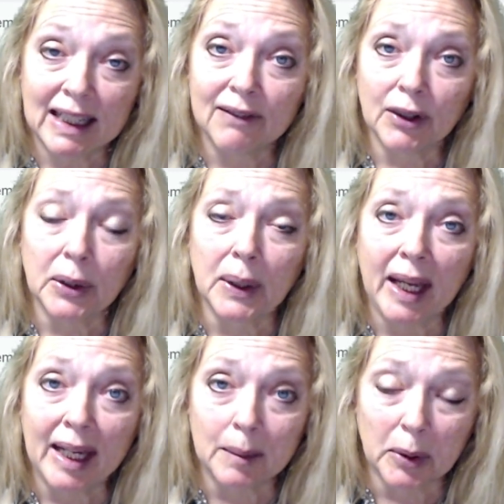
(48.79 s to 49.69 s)
Evo
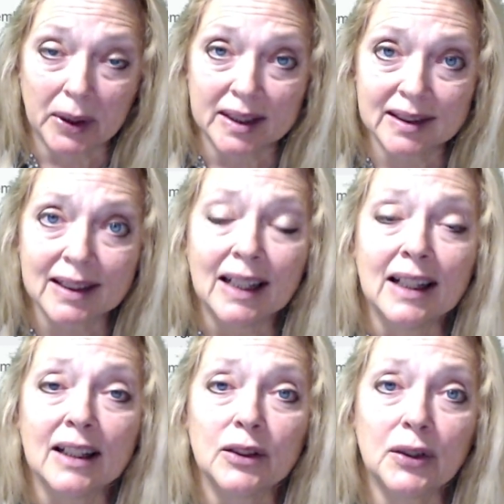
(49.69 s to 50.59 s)
cameras
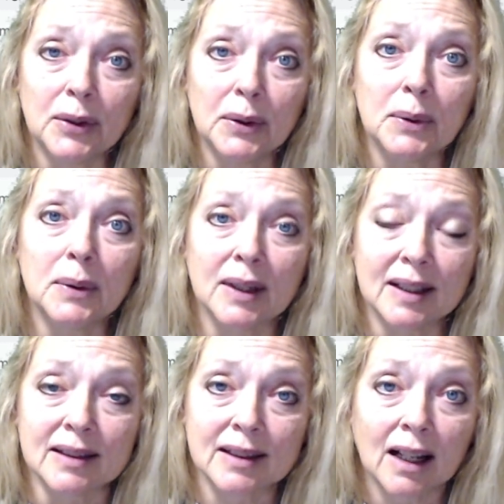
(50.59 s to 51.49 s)
to
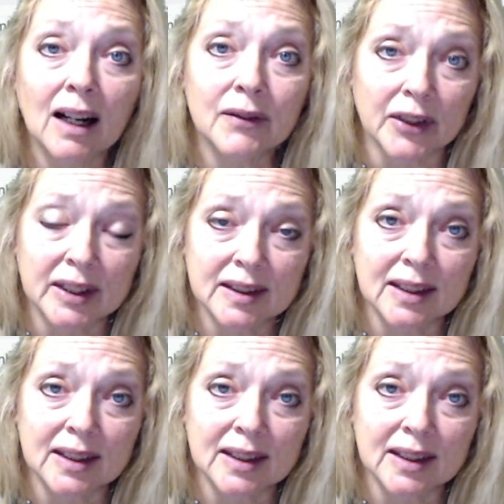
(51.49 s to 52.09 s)
this conference.